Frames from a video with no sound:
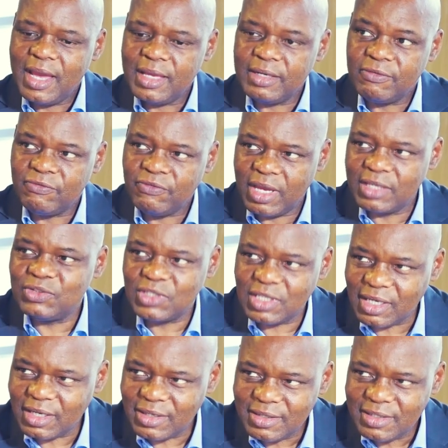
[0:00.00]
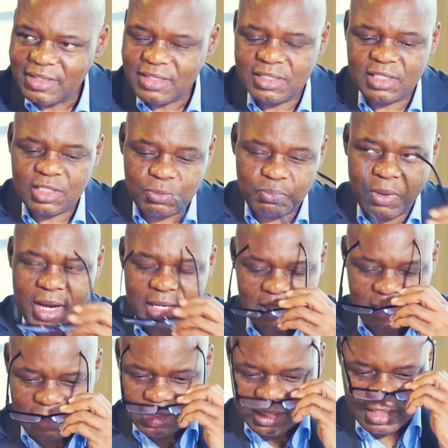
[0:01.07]
and venture
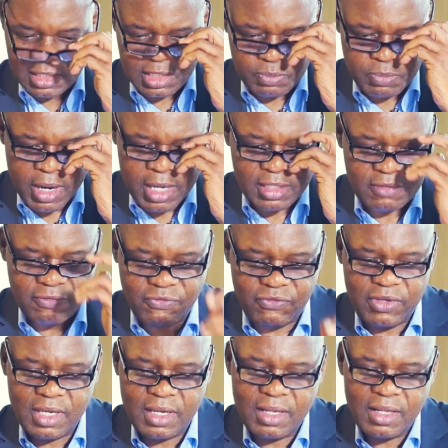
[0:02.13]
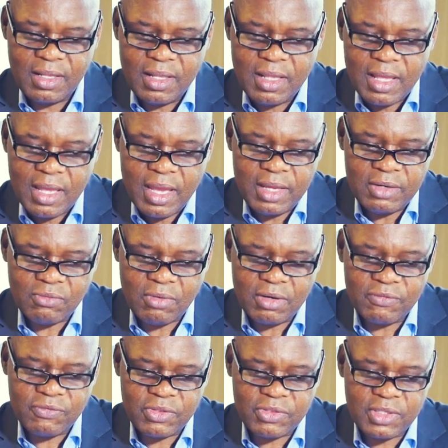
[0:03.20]
despite despite the fear. And
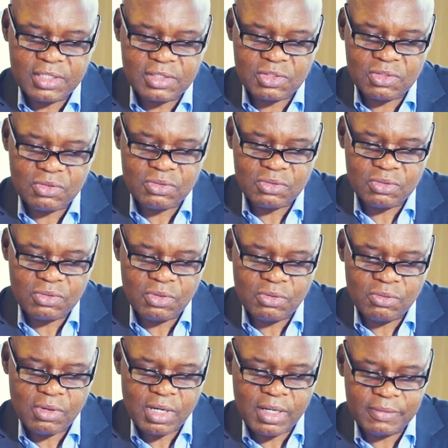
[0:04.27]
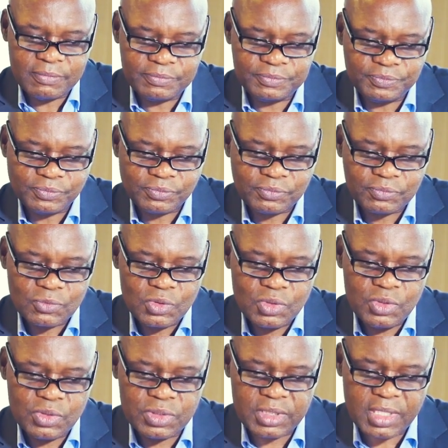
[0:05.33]
one of the things you you um,
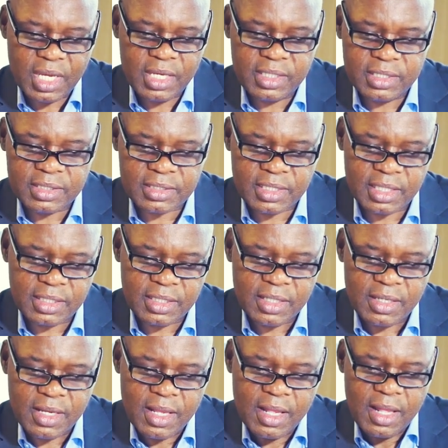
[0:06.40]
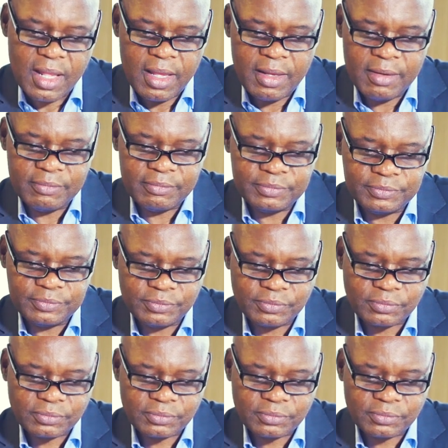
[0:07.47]
you say is that um,